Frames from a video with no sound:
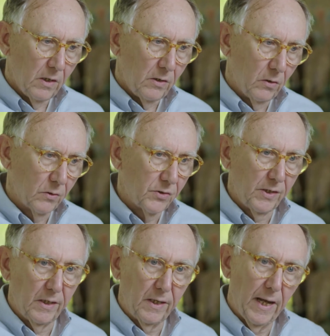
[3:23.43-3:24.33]
you're
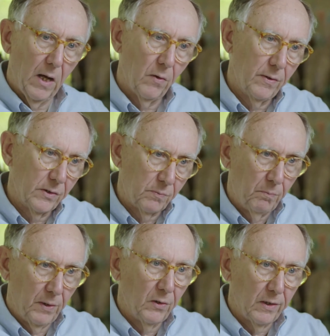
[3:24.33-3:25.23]
seeing how this
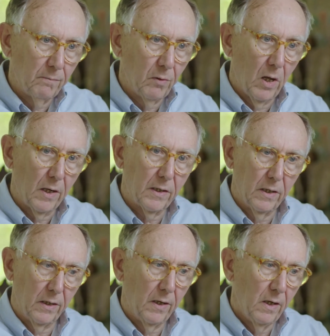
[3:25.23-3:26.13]
building block
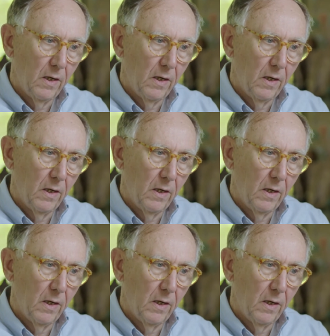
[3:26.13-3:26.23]
can